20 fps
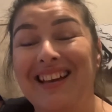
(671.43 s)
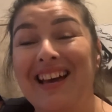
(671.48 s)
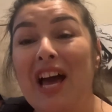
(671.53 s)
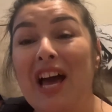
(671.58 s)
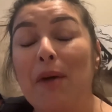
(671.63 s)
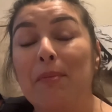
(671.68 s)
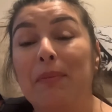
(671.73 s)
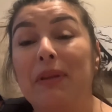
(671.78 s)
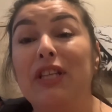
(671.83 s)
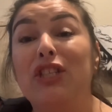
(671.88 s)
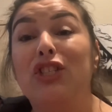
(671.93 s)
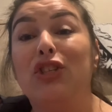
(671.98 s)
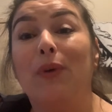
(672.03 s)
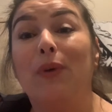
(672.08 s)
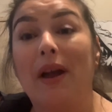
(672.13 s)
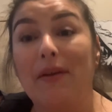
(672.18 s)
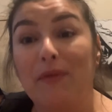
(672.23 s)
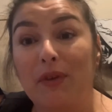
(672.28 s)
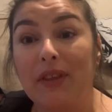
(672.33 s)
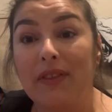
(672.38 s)
please do
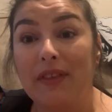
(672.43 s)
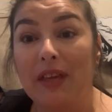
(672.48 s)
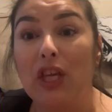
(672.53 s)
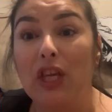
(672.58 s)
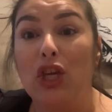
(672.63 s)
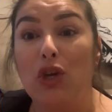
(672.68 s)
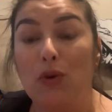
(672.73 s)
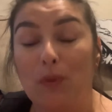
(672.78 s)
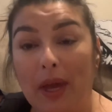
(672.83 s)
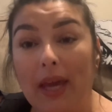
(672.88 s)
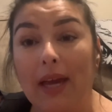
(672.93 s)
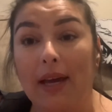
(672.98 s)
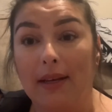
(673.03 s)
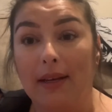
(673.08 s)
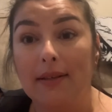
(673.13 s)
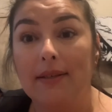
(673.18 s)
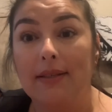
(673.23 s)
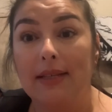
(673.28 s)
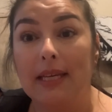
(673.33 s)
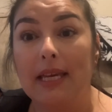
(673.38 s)
everything you
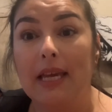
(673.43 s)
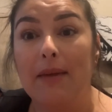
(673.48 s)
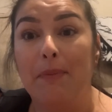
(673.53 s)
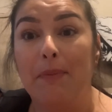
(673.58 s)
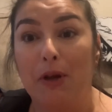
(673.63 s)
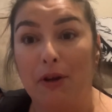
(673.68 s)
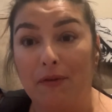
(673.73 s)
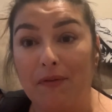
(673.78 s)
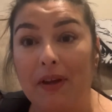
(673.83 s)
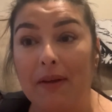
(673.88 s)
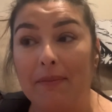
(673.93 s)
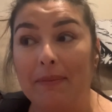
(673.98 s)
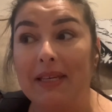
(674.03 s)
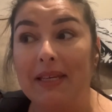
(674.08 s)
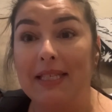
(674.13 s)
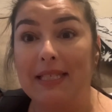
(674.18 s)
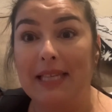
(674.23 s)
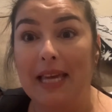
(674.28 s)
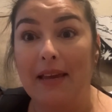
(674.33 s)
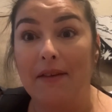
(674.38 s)
can to keep your family
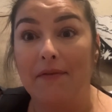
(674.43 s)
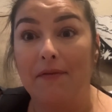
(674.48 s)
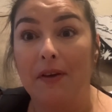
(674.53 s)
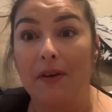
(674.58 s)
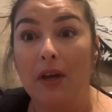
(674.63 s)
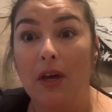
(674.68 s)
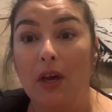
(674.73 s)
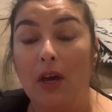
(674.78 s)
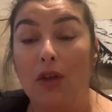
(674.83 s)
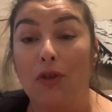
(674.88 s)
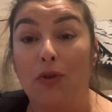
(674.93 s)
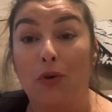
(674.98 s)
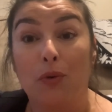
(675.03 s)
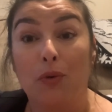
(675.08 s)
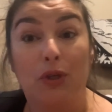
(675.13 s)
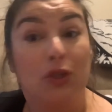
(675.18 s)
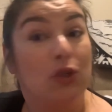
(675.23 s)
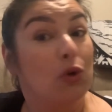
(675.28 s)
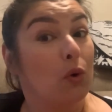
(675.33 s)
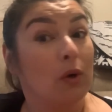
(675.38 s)
safe through
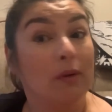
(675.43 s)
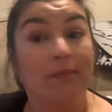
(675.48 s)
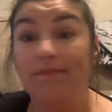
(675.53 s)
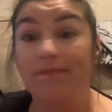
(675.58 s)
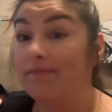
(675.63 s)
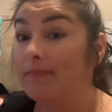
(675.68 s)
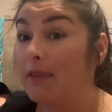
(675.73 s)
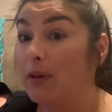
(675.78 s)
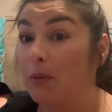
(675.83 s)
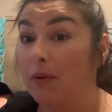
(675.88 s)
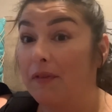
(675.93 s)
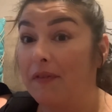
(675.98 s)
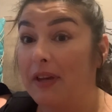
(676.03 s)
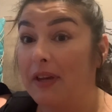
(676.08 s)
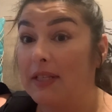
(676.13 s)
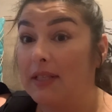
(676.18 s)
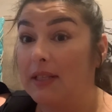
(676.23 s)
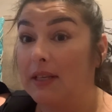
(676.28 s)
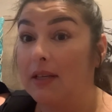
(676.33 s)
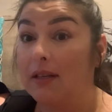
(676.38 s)
the storm that we're
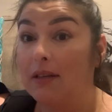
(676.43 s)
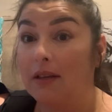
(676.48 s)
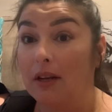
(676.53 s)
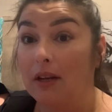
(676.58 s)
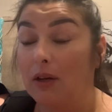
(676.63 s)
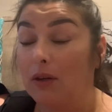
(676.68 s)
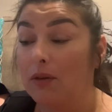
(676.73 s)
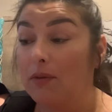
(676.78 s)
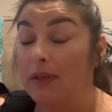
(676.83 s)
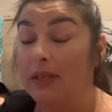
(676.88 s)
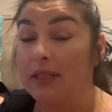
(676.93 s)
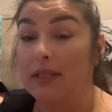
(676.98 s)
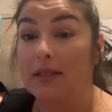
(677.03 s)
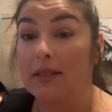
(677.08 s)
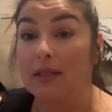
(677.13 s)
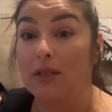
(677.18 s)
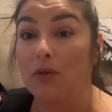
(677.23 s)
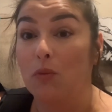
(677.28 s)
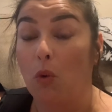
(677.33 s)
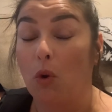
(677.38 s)
facing, you know,
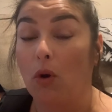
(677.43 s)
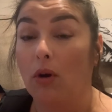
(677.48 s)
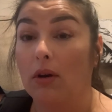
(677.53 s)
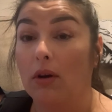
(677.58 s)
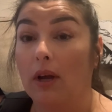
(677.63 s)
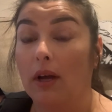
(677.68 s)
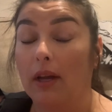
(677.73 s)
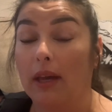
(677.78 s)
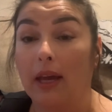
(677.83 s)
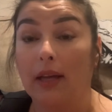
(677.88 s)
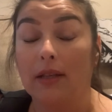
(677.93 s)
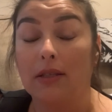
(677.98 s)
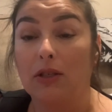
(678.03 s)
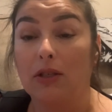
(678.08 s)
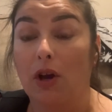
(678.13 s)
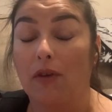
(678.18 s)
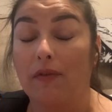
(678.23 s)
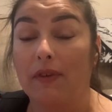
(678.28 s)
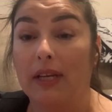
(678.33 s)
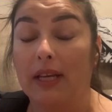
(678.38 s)
this war against
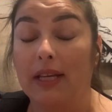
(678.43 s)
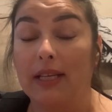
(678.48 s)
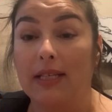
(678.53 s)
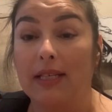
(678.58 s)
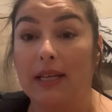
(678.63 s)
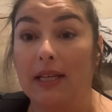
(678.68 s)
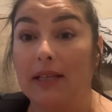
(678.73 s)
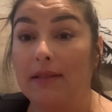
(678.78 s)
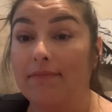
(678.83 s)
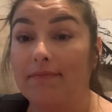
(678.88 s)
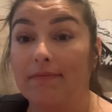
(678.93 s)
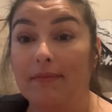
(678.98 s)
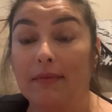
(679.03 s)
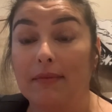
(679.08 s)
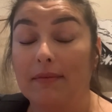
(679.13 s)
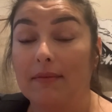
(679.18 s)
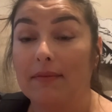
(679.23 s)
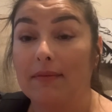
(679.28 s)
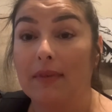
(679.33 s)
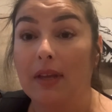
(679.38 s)
COVID-19.
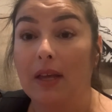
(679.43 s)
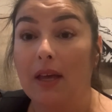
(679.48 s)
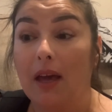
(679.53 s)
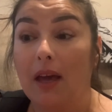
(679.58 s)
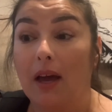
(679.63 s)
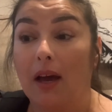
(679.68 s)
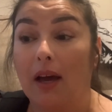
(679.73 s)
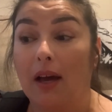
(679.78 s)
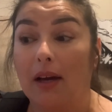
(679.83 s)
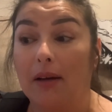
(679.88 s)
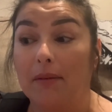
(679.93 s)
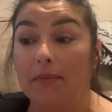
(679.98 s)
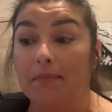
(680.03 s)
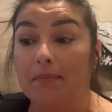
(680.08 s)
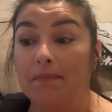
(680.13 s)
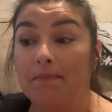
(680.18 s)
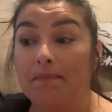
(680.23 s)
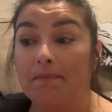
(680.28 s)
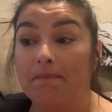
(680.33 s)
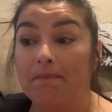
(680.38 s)

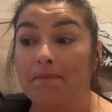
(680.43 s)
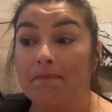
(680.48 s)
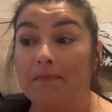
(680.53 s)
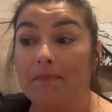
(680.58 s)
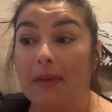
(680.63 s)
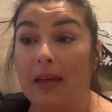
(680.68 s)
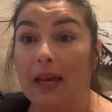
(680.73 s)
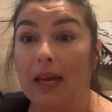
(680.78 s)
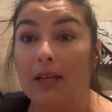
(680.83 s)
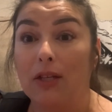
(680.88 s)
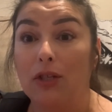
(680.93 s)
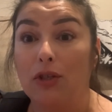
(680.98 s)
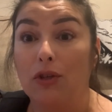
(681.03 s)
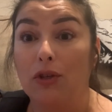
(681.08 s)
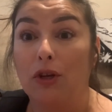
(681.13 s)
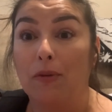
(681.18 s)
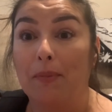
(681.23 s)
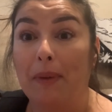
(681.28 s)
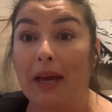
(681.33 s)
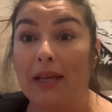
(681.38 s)
And do
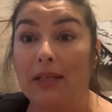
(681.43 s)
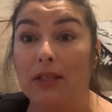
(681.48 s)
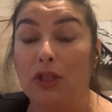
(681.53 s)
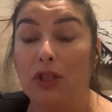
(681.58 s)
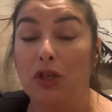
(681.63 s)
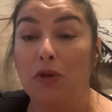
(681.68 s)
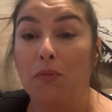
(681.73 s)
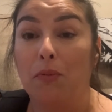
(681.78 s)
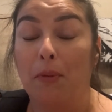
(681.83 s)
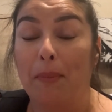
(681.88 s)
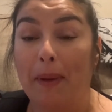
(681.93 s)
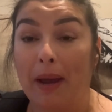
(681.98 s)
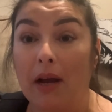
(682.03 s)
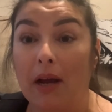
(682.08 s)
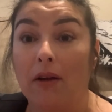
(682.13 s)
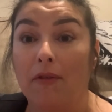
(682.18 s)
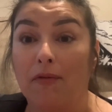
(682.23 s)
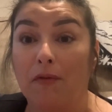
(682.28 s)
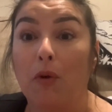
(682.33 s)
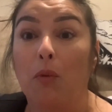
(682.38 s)
your best to
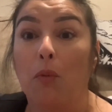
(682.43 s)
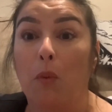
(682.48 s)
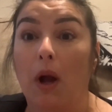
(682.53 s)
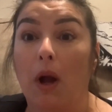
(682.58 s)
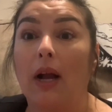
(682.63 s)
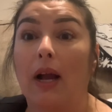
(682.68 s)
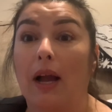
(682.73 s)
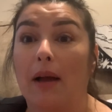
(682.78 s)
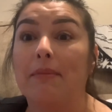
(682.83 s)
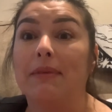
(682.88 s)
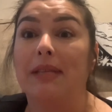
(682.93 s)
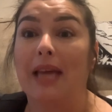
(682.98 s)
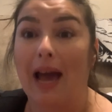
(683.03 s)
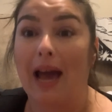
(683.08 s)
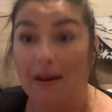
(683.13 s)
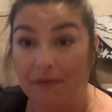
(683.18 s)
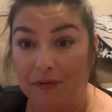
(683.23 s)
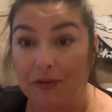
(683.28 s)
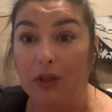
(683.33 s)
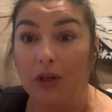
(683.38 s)
prepare for what comes
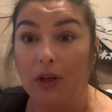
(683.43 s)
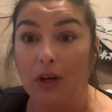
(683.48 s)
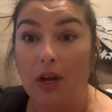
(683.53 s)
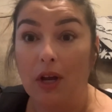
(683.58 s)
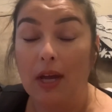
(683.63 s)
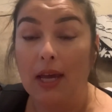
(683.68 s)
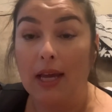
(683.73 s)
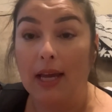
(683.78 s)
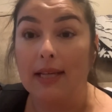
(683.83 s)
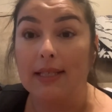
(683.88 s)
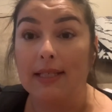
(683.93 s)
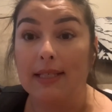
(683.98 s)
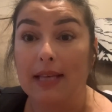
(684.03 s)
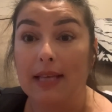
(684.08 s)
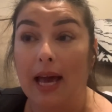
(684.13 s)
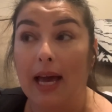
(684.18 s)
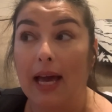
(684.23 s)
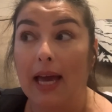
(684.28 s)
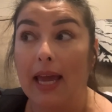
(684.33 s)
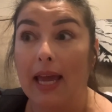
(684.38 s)
after, because
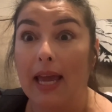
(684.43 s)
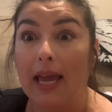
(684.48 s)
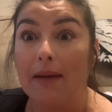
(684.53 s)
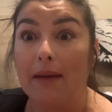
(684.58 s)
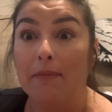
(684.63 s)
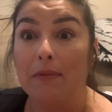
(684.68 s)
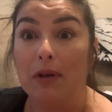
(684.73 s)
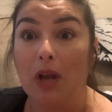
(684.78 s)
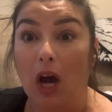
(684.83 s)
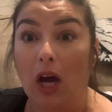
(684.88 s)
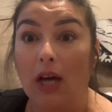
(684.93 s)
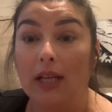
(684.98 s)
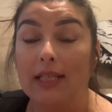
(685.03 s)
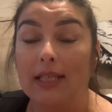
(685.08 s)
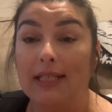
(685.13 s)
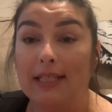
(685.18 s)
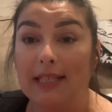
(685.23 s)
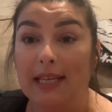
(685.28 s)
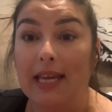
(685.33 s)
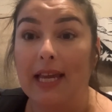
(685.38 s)
I am not
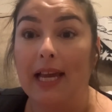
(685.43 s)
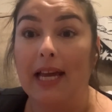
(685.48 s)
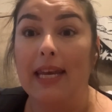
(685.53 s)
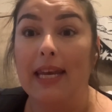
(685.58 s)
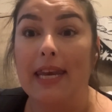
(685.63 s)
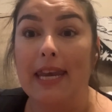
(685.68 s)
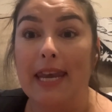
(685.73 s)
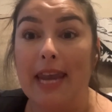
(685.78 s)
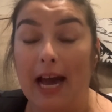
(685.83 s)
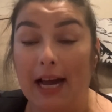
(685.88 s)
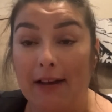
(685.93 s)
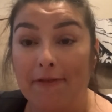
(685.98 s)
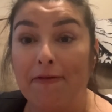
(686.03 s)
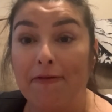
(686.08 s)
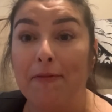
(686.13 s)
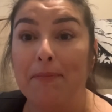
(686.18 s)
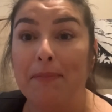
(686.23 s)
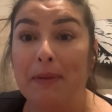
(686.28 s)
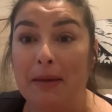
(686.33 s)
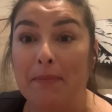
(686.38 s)
seeing enough
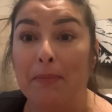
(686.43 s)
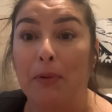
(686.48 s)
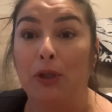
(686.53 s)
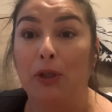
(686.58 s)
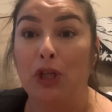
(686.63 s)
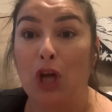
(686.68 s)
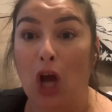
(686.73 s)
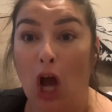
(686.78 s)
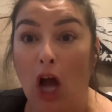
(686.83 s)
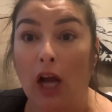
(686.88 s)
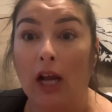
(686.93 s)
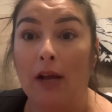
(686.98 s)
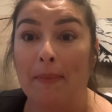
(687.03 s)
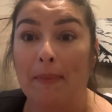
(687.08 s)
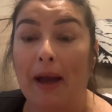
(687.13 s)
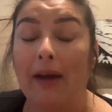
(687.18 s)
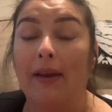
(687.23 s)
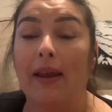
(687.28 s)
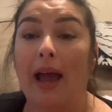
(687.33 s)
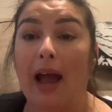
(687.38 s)
people talk
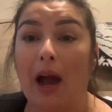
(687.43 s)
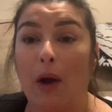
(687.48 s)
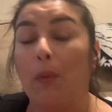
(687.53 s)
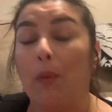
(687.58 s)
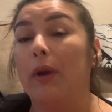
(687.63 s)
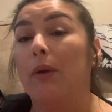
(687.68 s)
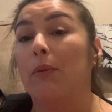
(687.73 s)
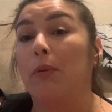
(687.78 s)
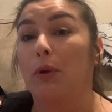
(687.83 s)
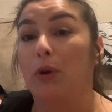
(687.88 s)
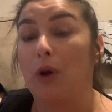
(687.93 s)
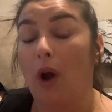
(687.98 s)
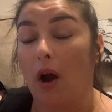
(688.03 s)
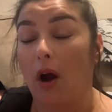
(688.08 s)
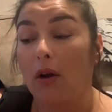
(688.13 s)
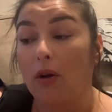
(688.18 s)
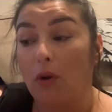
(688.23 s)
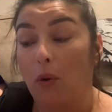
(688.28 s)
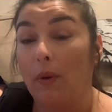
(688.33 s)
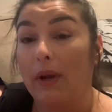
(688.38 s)
about how we
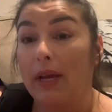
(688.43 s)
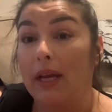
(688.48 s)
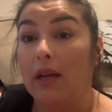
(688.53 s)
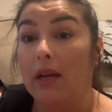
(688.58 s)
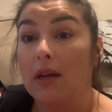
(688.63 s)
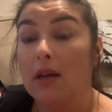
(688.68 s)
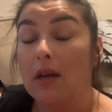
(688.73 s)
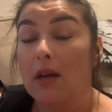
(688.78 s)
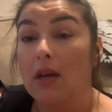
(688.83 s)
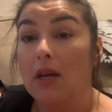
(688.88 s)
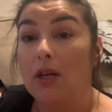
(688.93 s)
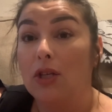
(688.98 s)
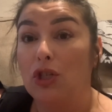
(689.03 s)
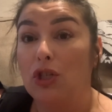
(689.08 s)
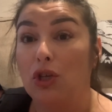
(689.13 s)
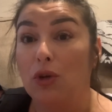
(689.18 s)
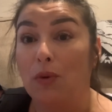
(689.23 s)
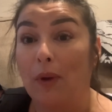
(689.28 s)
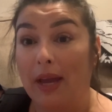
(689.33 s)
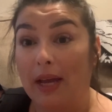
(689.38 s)
are going
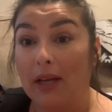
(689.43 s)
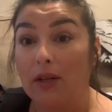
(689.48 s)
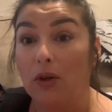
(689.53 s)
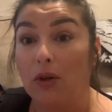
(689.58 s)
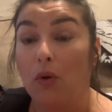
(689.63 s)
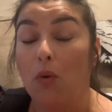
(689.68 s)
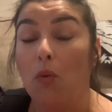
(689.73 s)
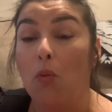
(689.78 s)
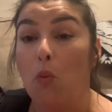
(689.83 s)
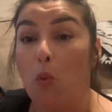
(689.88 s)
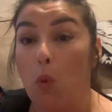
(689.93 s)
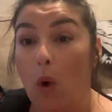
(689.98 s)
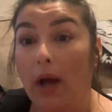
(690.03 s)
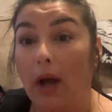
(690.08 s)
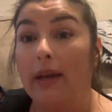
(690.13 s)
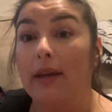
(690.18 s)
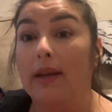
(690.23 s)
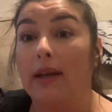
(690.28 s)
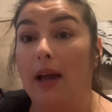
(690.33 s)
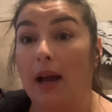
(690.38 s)
to handle
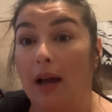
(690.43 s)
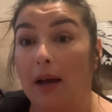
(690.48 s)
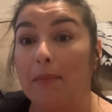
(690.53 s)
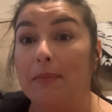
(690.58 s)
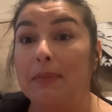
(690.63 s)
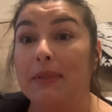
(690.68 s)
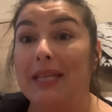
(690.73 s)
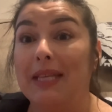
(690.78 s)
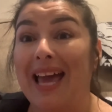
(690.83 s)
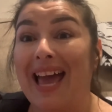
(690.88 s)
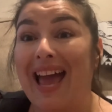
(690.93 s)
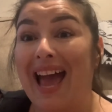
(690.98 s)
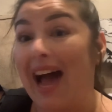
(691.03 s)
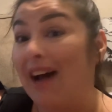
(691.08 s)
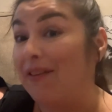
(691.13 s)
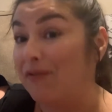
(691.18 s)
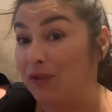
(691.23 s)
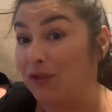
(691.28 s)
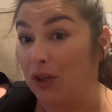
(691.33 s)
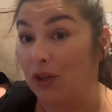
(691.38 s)
what comes
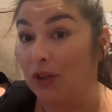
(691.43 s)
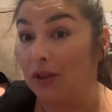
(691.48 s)
after.